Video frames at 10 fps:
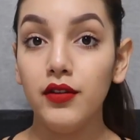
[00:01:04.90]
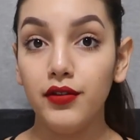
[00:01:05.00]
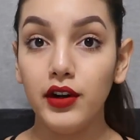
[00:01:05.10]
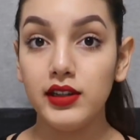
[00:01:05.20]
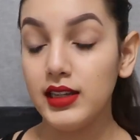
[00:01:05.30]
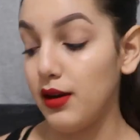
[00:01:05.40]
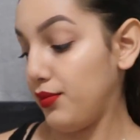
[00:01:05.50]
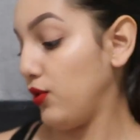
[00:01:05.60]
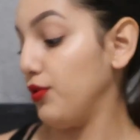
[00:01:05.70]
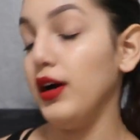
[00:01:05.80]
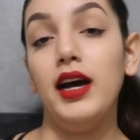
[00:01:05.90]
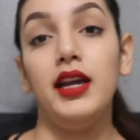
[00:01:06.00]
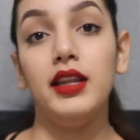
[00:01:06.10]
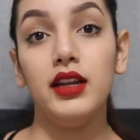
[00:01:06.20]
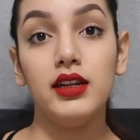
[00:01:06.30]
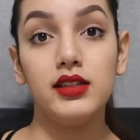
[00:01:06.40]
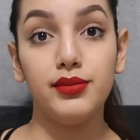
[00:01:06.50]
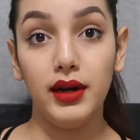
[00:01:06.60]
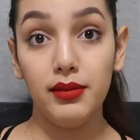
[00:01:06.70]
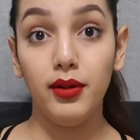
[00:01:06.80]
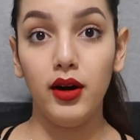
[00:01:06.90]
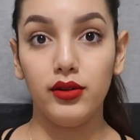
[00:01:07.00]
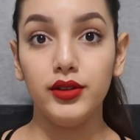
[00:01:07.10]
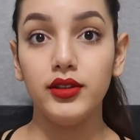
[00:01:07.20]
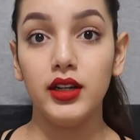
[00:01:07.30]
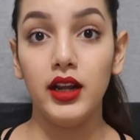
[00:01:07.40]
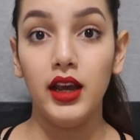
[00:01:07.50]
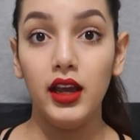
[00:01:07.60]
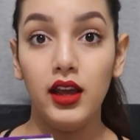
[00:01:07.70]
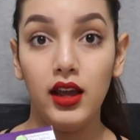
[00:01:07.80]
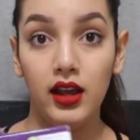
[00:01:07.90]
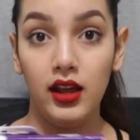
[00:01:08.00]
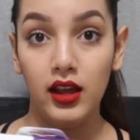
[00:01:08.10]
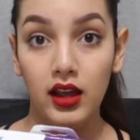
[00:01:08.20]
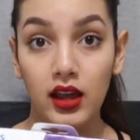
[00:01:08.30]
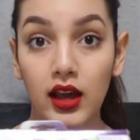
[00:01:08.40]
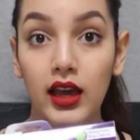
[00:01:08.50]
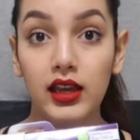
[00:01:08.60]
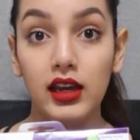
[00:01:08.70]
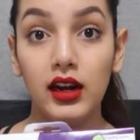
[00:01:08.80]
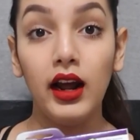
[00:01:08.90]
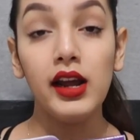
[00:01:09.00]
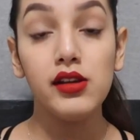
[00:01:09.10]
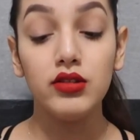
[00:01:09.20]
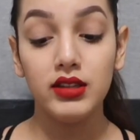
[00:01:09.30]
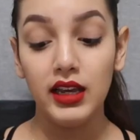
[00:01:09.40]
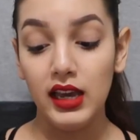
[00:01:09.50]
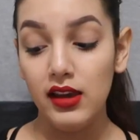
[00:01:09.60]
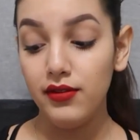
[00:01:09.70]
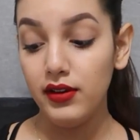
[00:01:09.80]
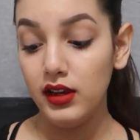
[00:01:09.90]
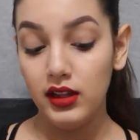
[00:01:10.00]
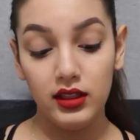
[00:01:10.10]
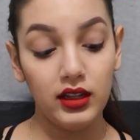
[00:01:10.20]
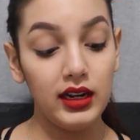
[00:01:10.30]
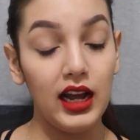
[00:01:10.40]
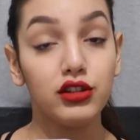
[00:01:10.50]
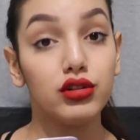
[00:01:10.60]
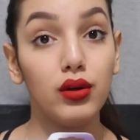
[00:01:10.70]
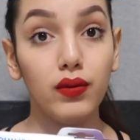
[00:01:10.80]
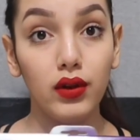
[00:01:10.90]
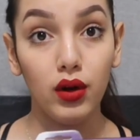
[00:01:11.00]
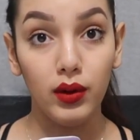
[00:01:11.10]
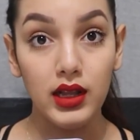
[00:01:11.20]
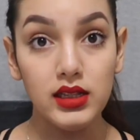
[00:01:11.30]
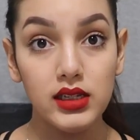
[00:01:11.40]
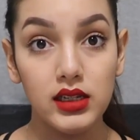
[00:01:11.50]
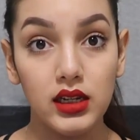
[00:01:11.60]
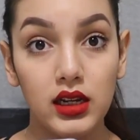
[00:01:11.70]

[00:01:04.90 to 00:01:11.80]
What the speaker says: for example, I needed to buy bottles today, and I use the Avent, the natural flow ones.